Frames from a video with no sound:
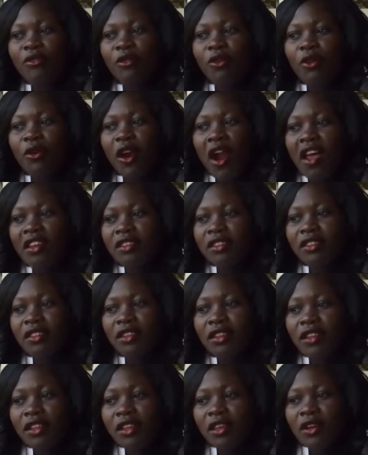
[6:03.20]
for us
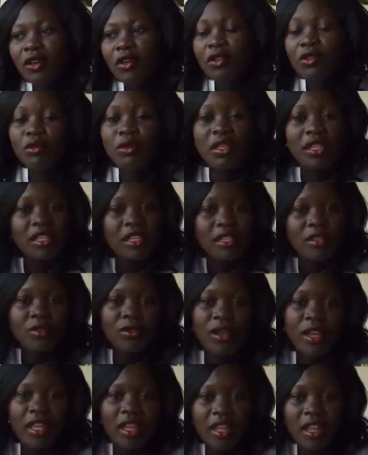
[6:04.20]
because we did it
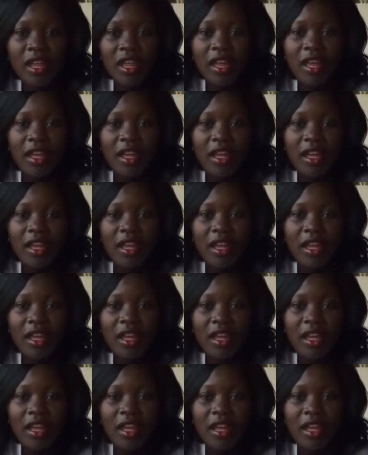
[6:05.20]
together.